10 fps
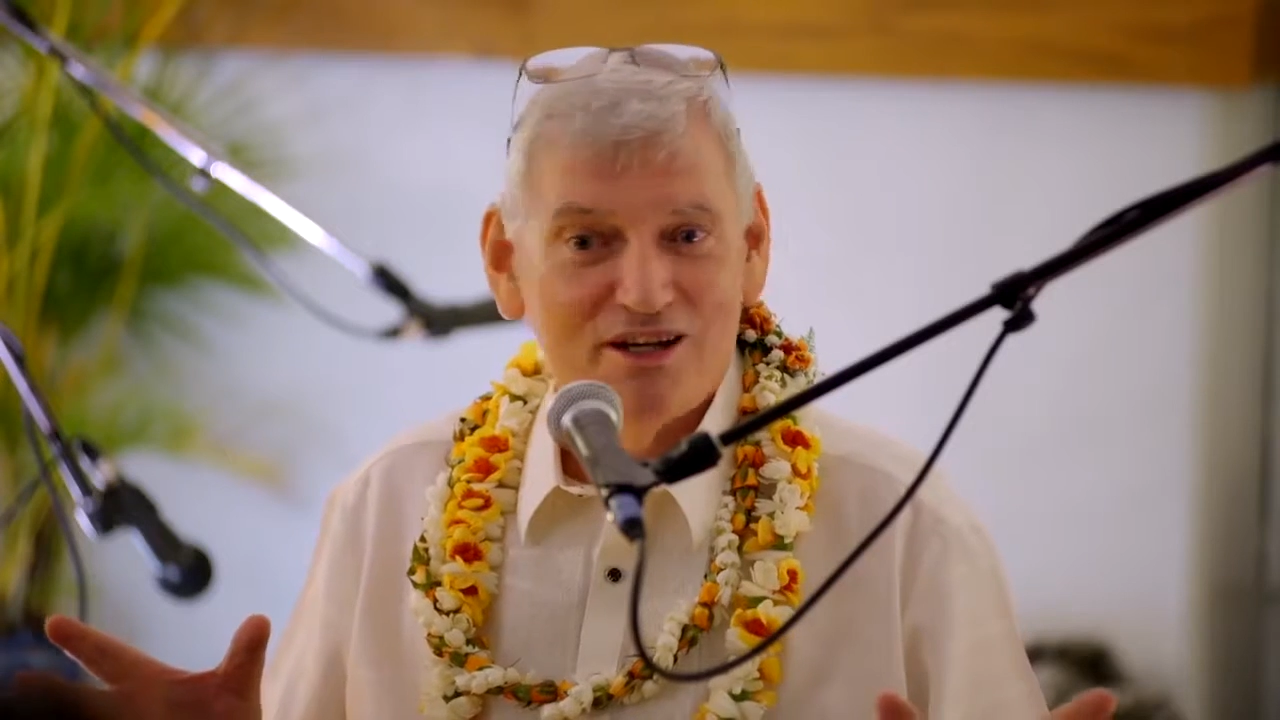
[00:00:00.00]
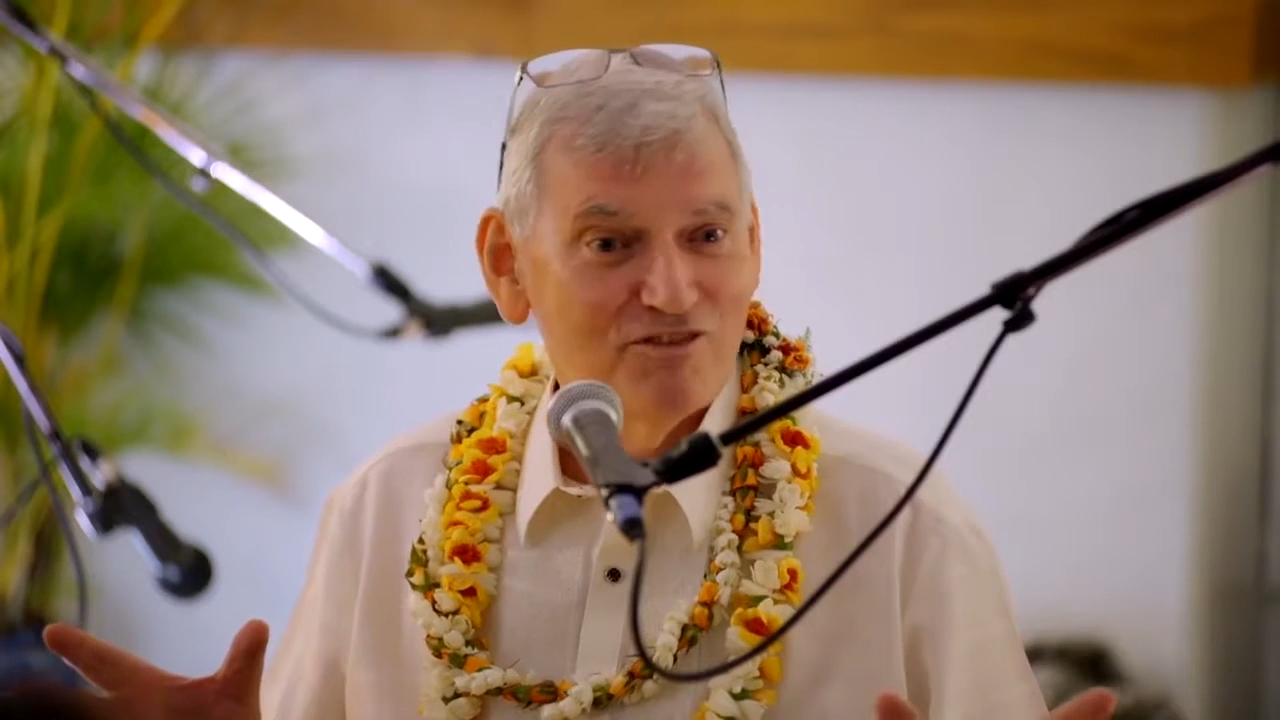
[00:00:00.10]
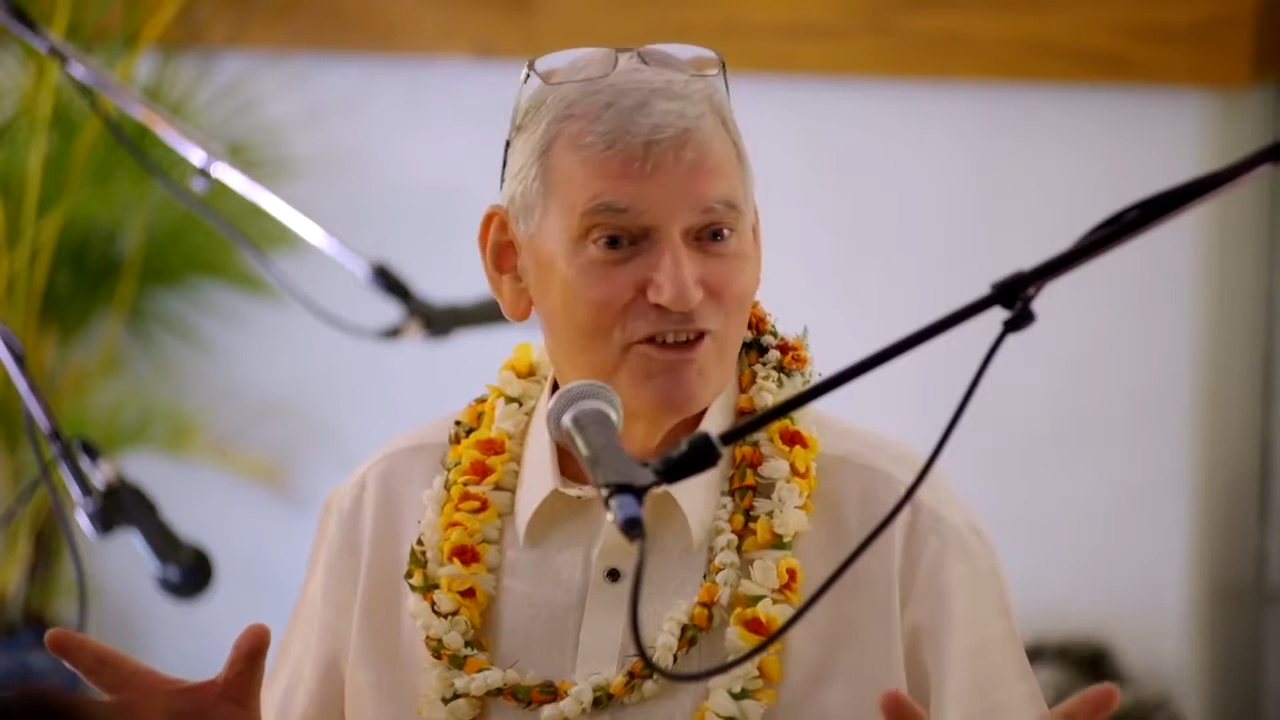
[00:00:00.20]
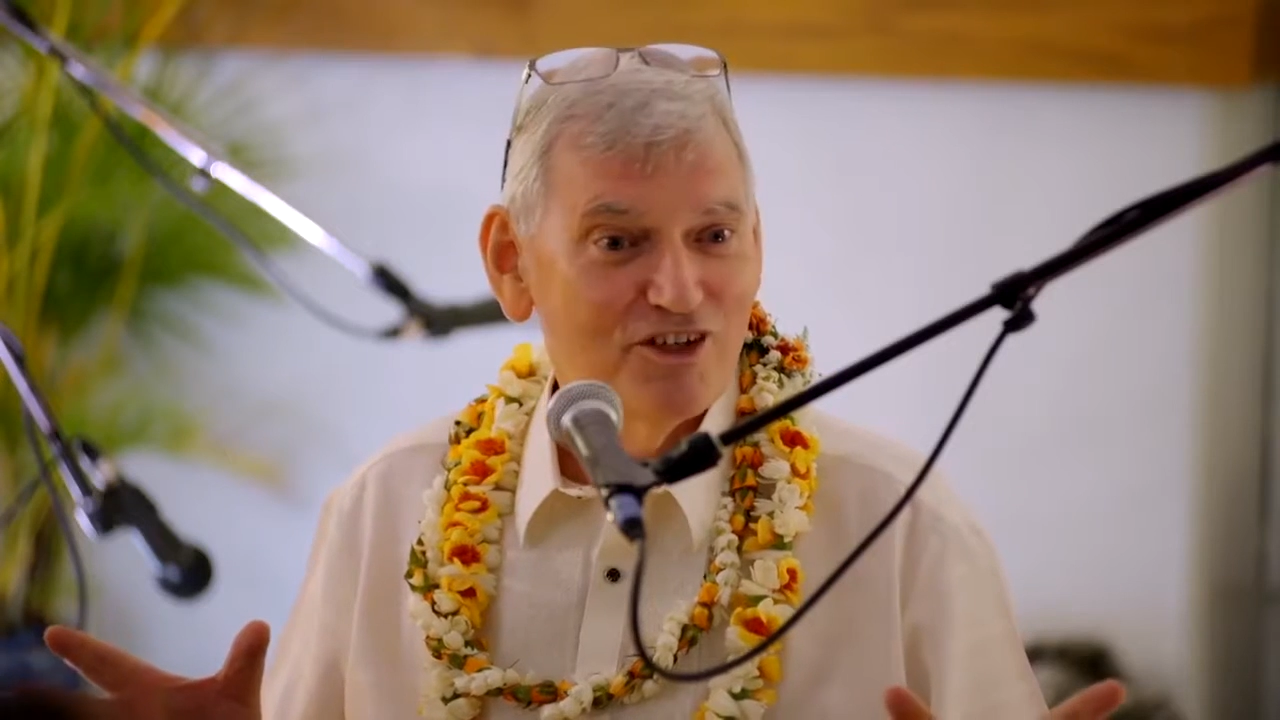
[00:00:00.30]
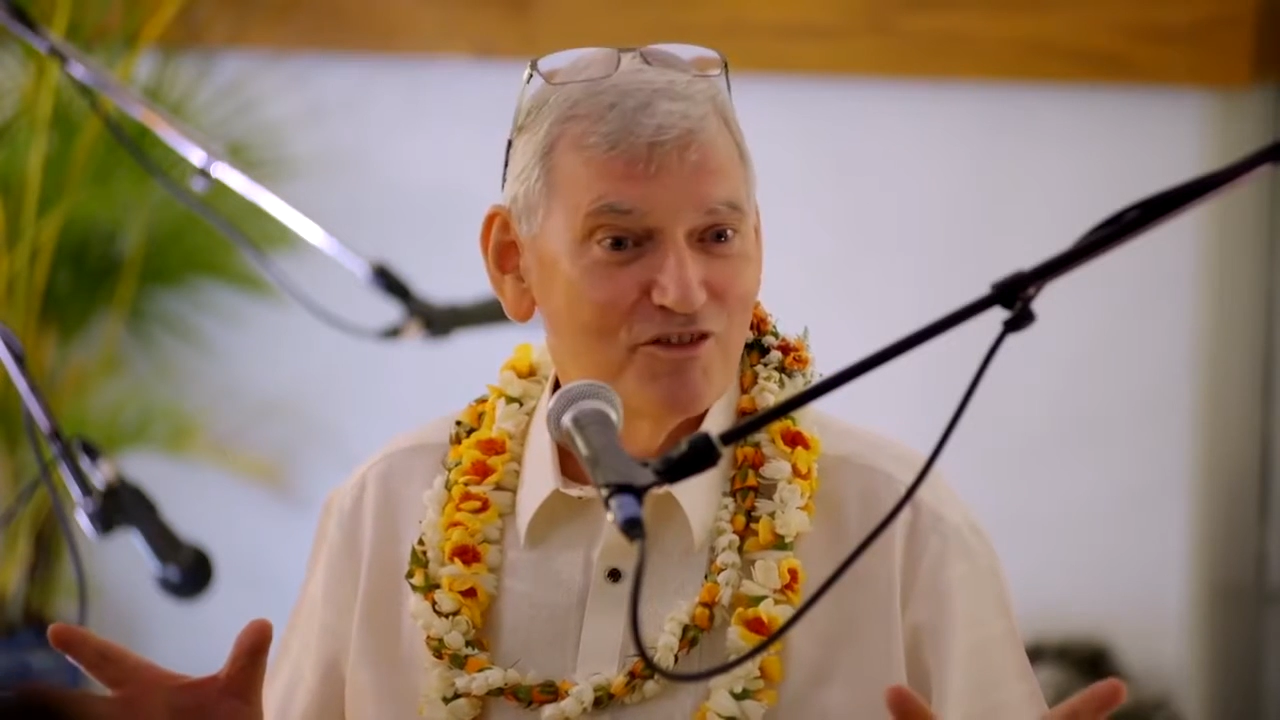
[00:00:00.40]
out for